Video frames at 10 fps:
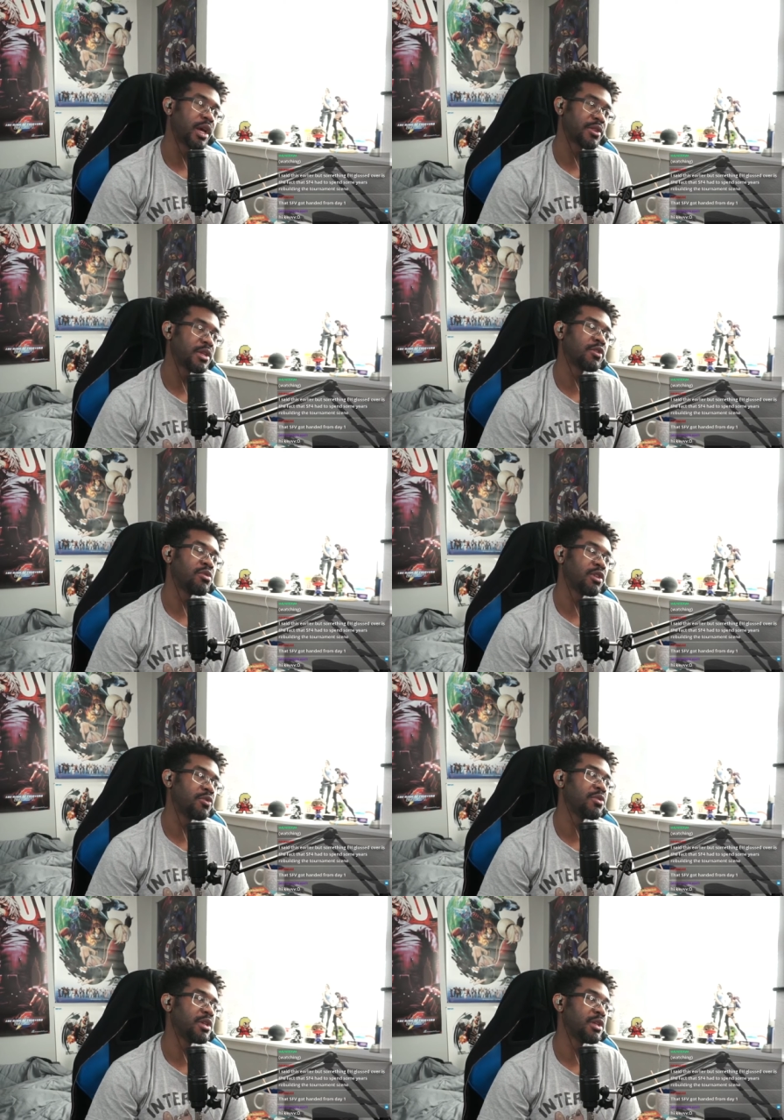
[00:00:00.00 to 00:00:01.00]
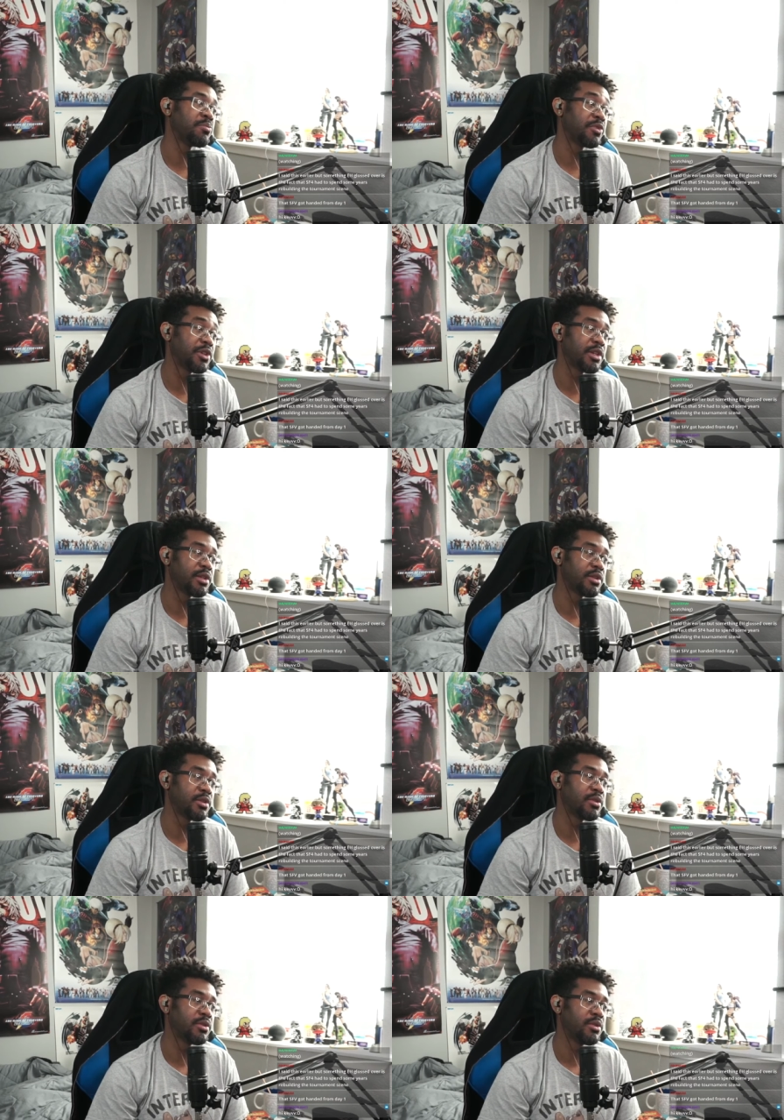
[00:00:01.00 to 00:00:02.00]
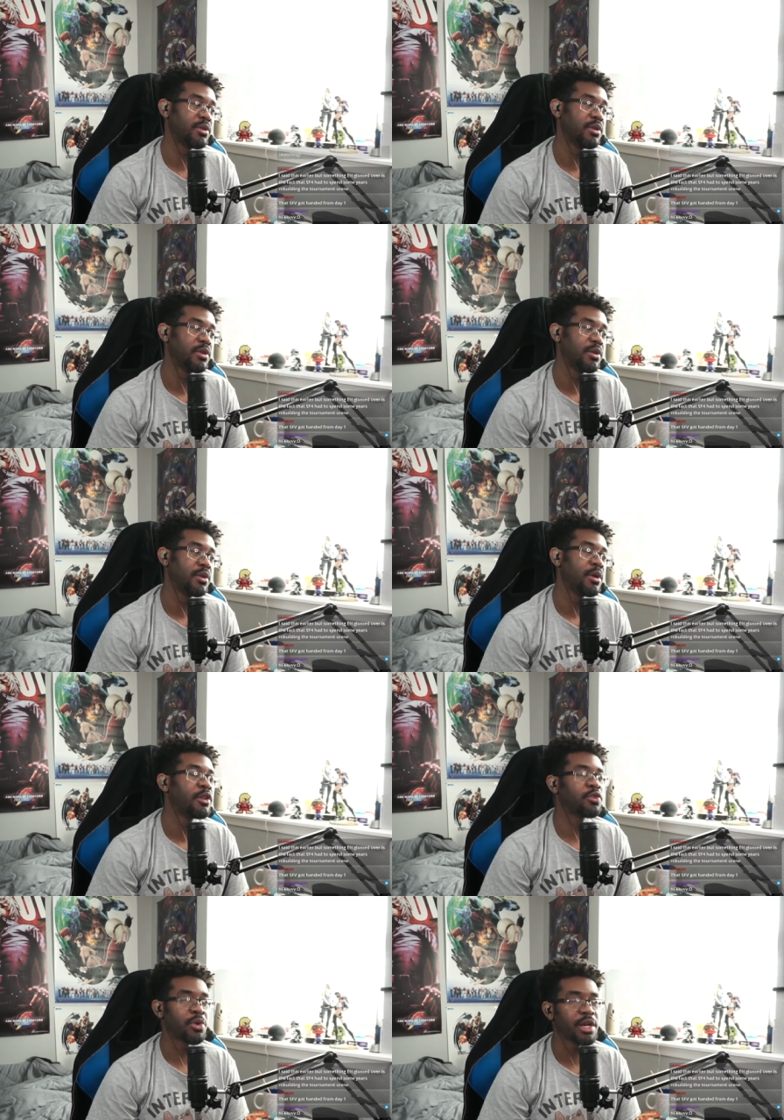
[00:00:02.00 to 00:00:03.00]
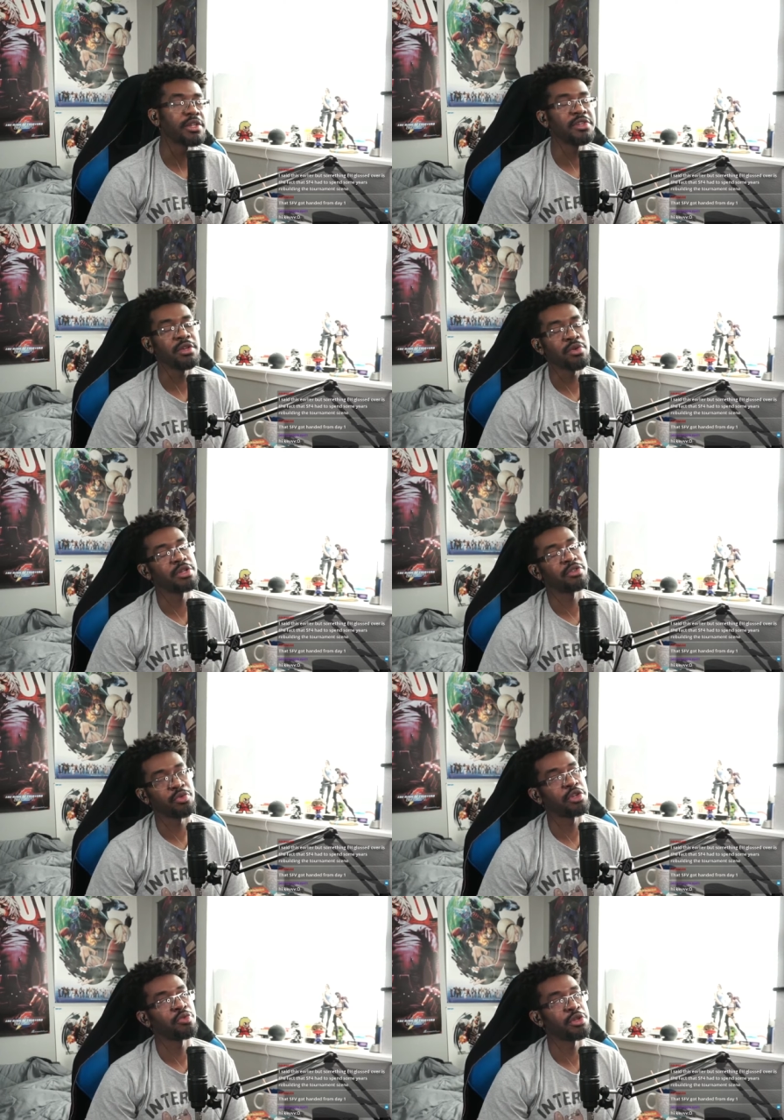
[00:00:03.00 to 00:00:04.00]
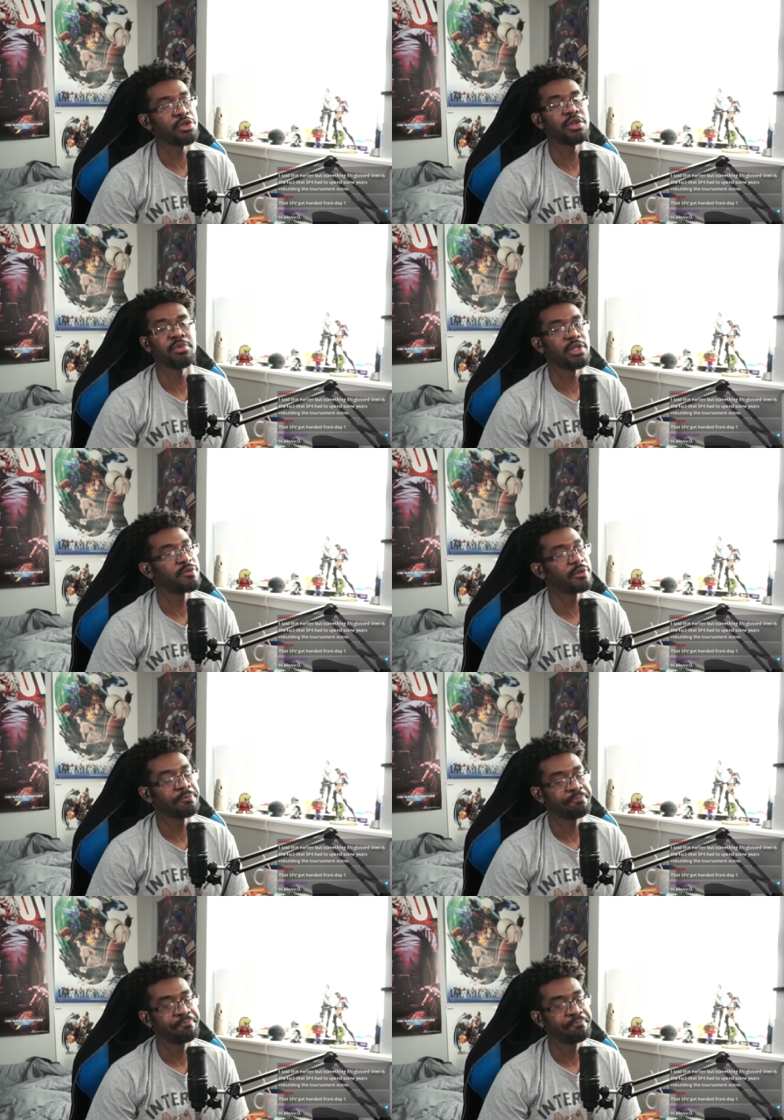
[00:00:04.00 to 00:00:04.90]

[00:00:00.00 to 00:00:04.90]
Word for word: I think twenty twenty in particular, twenty nineteen going into twenty twenty could have been different.